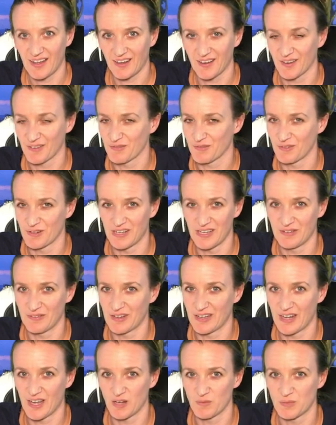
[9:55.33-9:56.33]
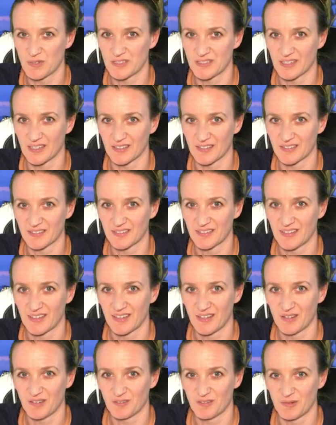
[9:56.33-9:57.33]
And I really, really hope it does,
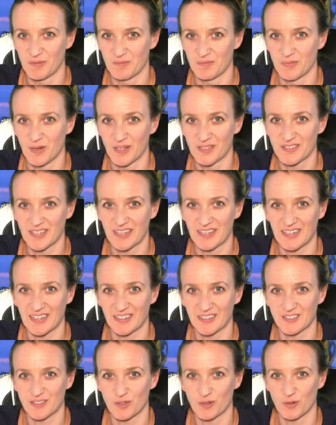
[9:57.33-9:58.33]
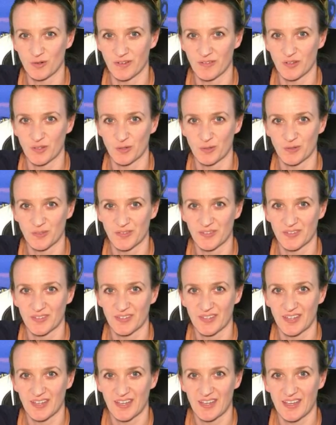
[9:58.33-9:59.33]
for my sake and all of yours.
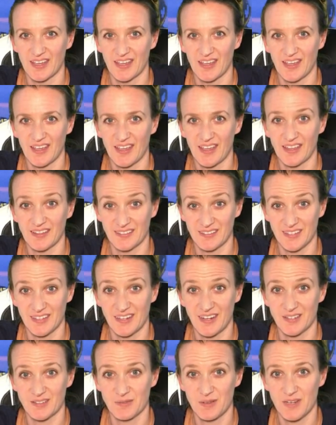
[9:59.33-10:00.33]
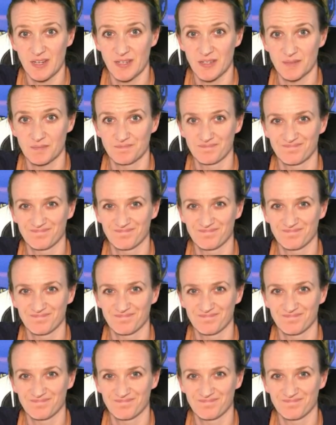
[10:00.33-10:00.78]
And see you next week.